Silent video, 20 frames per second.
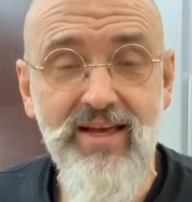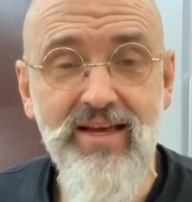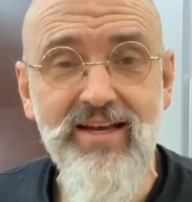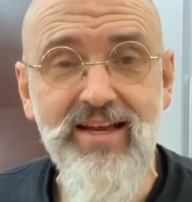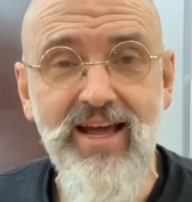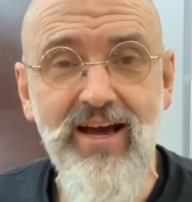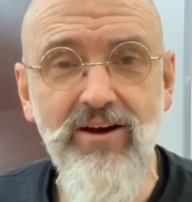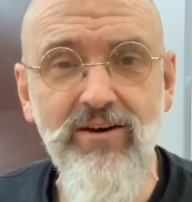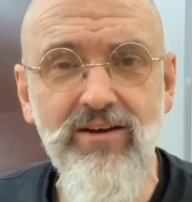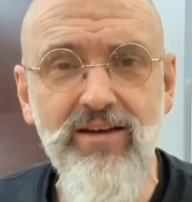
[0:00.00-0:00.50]

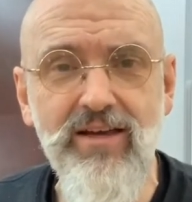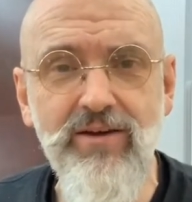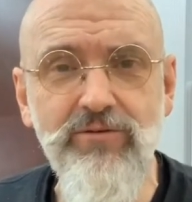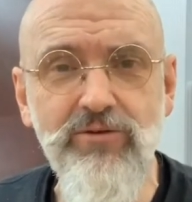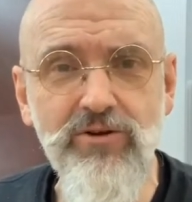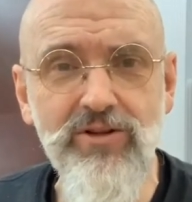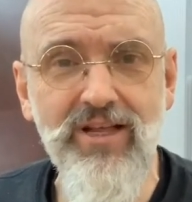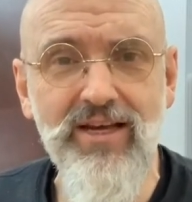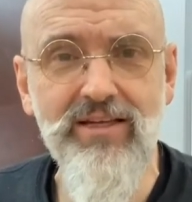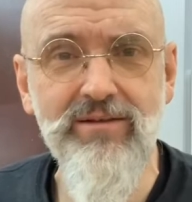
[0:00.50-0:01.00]
Now, if
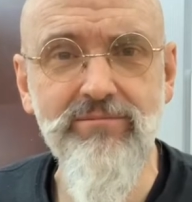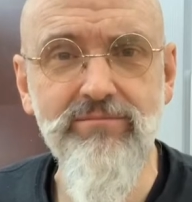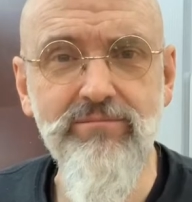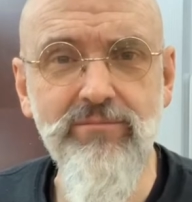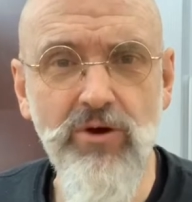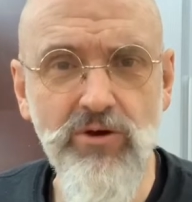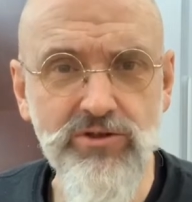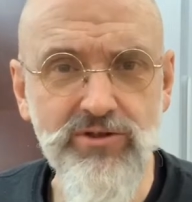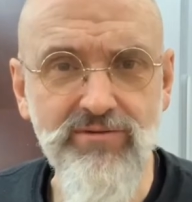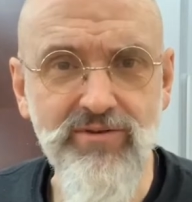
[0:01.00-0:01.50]
you're like
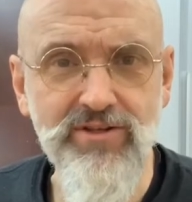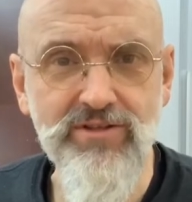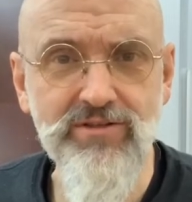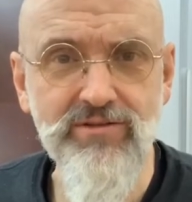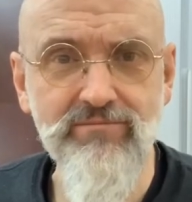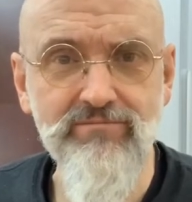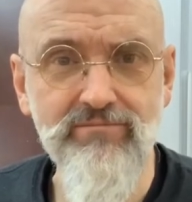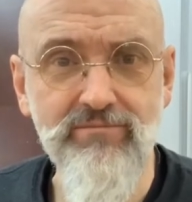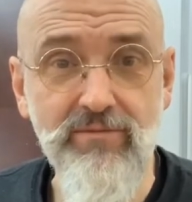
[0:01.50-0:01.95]
most of us